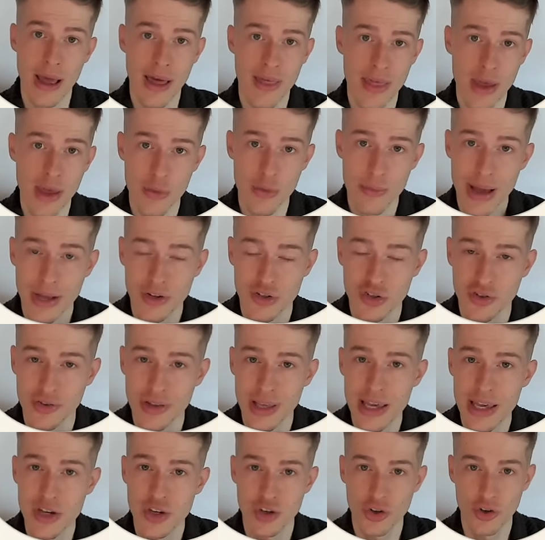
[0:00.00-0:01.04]
their
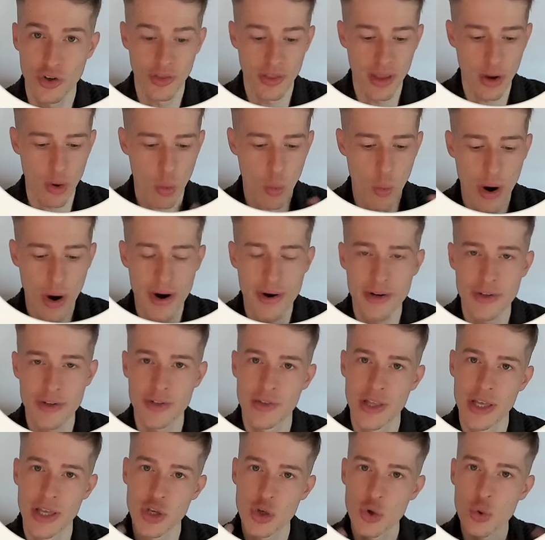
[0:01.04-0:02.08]
imagination, their awareness,
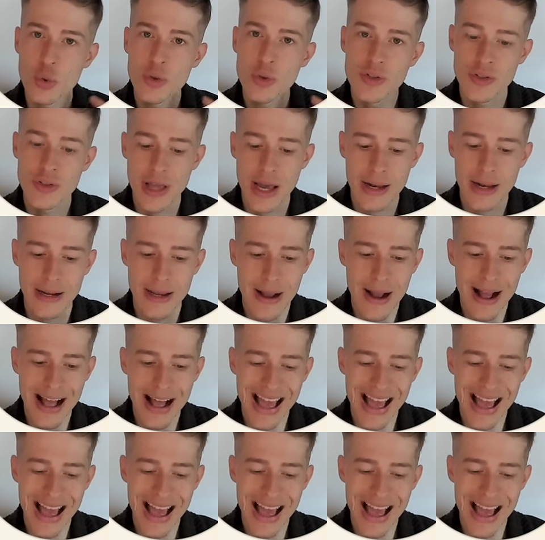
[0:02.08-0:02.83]
and they use that